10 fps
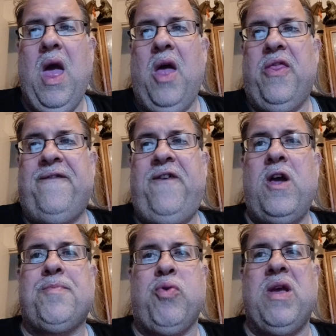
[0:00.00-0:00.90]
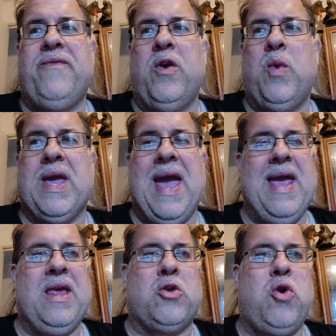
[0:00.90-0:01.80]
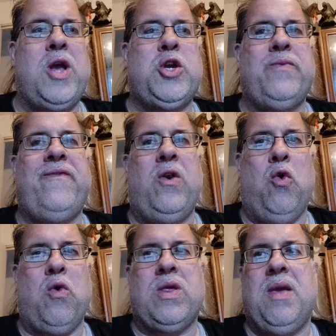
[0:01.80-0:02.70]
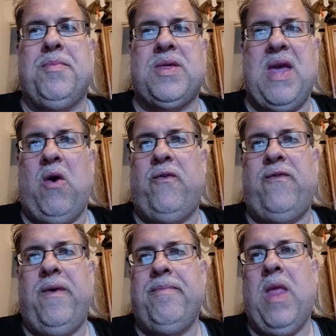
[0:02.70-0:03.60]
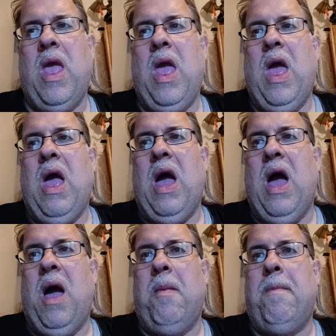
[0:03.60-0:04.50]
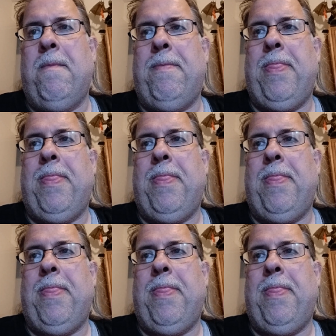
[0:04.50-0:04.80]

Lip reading: The first preview we get is Trajan Valoris himself. Coming